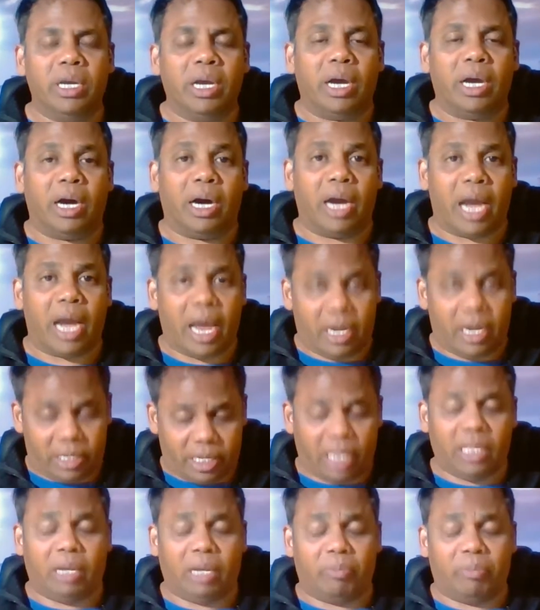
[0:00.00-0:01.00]
and
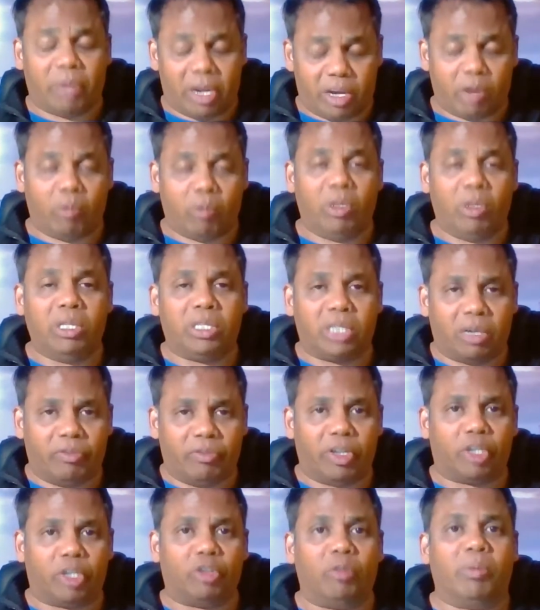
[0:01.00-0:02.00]
tell them that you will serve
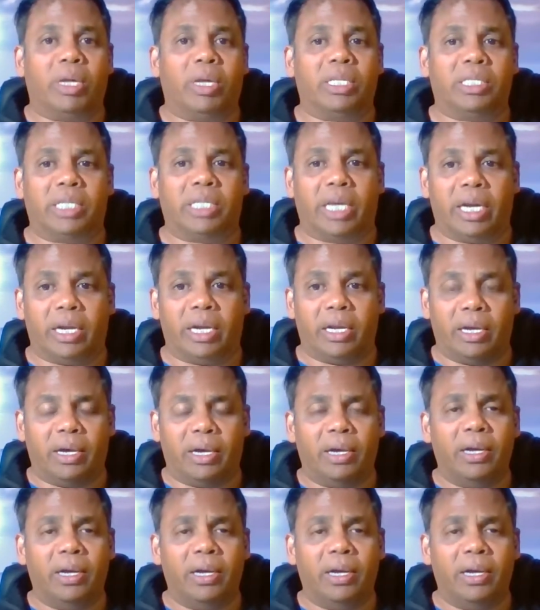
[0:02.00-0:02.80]
your 2 months and